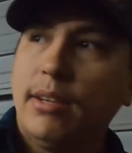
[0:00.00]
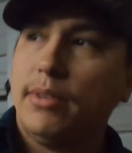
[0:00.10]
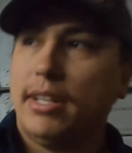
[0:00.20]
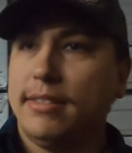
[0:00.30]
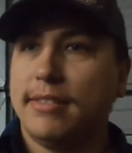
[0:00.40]

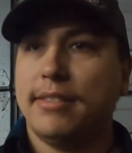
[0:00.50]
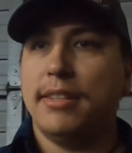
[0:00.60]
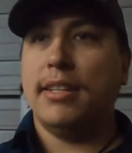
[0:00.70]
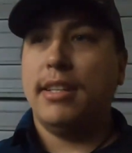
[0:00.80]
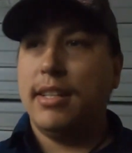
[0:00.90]
What else?
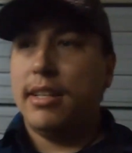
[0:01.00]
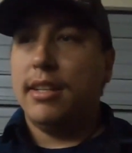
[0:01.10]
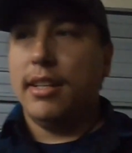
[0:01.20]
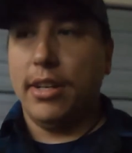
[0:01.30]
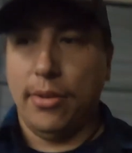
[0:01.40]

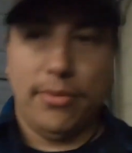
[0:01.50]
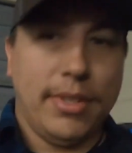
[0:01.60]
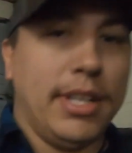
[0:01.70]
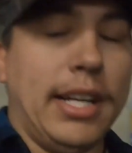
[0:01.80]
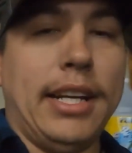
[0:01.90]
Oh,
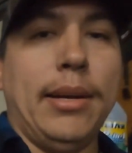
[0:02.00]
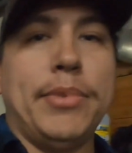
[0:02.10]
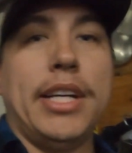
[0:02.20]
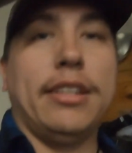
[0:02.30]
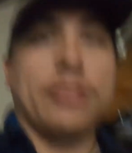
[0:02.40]
I
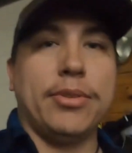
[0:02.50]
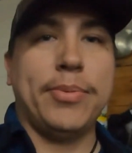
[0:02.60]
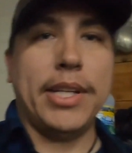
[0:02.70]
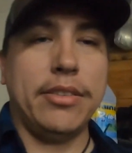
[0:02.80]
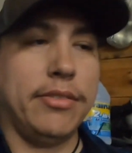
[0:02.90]
updated the
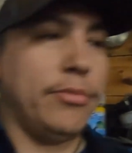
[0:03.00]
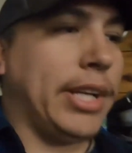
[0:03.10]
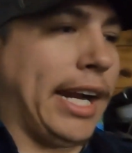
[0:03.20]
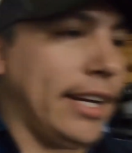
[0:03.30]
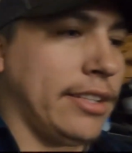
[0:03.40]
switch panel.
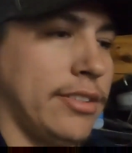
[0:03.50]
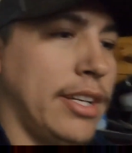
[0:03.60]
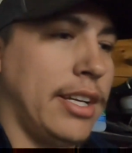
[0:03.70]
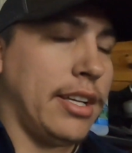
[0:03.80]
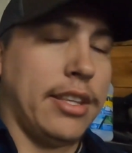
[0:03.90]
We added
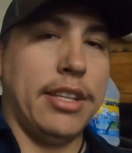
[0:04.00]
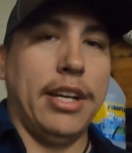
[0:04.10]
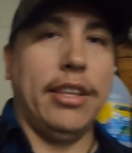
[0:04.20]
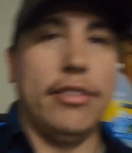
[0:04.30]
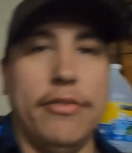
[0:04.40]

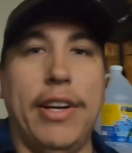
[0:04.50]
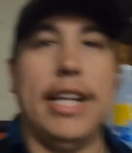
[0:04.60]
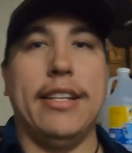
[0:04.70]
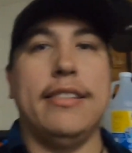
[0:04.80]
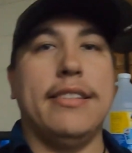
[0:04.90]
the other
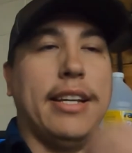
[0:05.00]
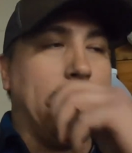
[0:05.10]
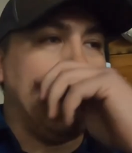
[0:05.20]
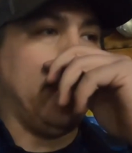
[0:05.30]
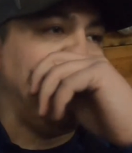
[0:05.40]
fans,
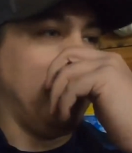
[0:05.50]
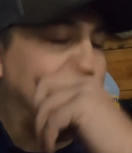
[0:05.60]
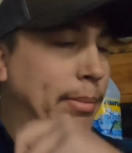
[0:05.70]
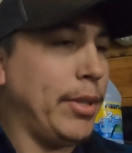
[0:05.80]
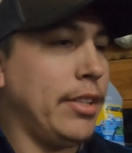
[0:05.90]
as you
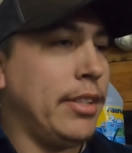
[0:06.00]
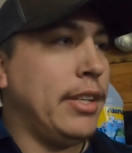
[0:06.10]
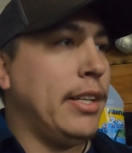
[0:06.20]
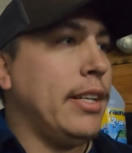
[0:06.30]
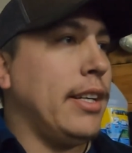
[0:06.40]
remember,
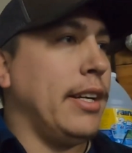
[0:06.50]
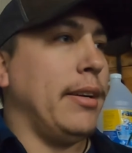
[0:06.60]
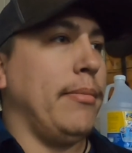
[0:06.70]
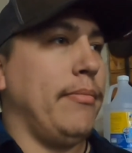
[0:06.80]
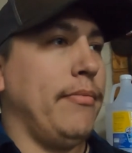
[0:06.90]

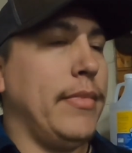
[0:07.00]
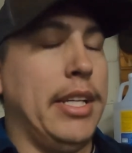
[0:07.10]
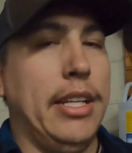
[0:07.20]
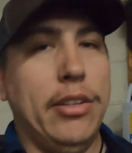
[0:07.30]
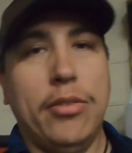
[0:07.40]

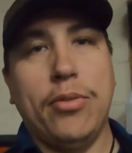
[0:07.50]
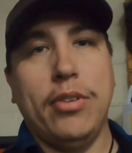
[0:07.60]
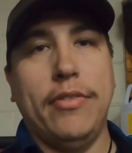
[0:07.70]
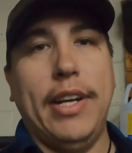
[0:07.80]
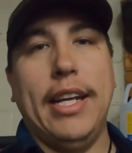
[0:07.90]
the
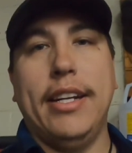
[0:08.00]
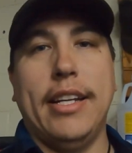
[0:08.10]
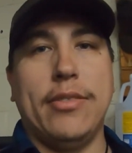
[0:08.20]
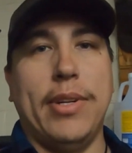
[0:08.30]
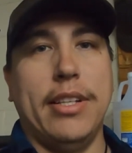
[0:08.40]
intercooler fan
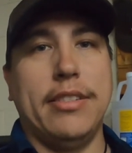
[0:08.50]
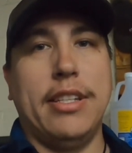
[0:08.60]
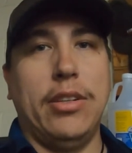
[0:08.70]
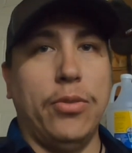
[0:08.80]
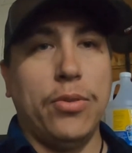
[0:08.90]
as well as
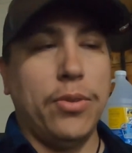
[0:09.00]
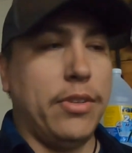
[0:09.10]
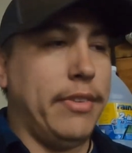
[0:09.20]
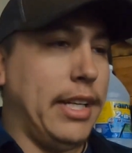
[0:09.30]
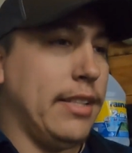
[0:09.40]
the oil
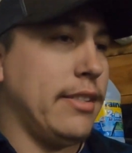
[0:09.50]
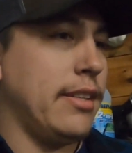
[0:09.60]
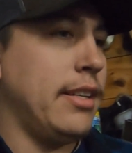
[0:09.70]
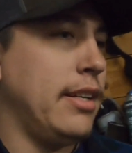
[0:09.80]
cooler fans.